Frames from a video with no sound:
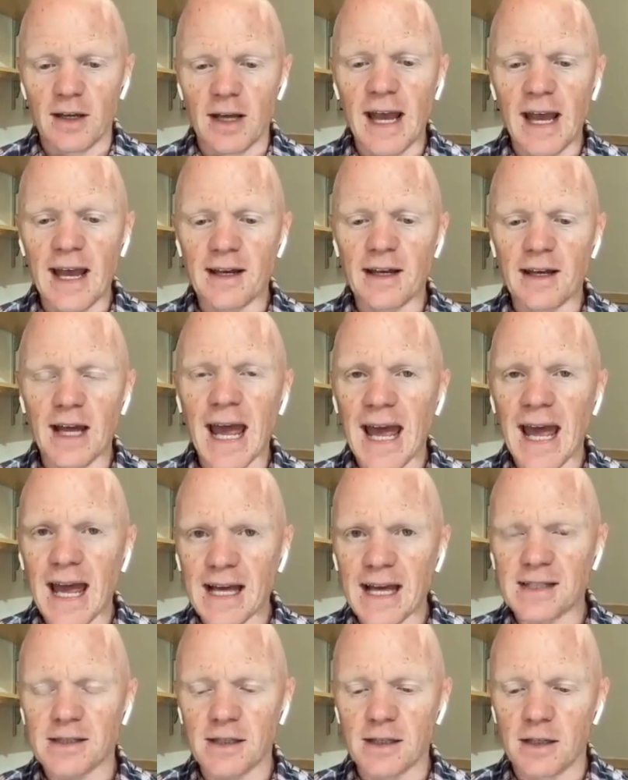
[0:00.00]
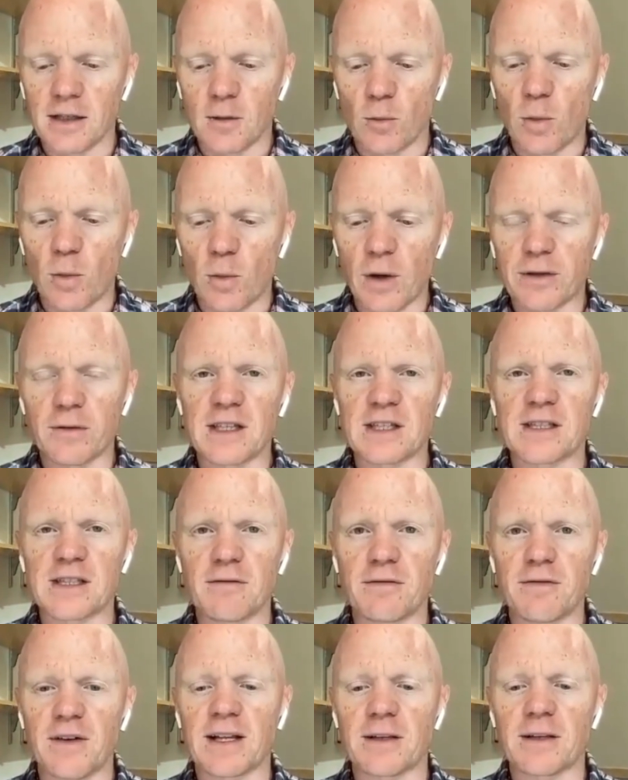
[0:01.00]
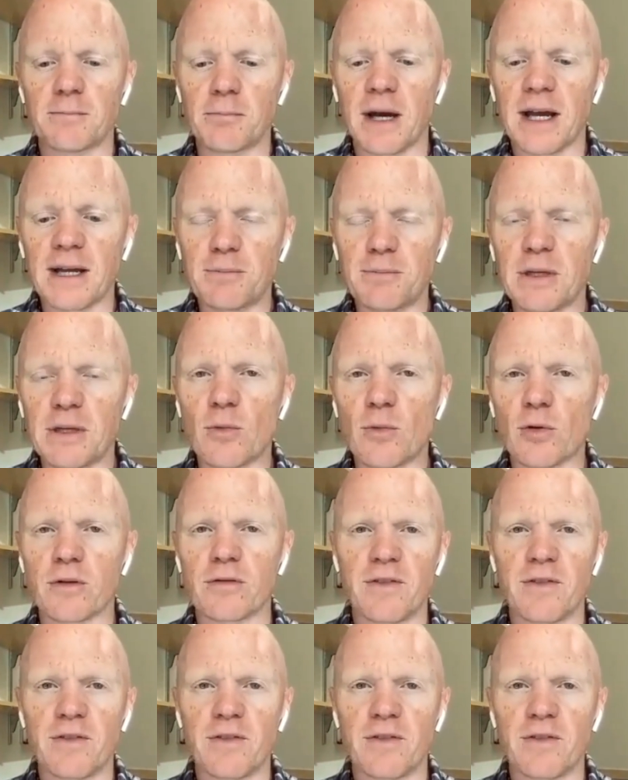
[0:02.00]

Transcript: and ask whether this, in fact, might be more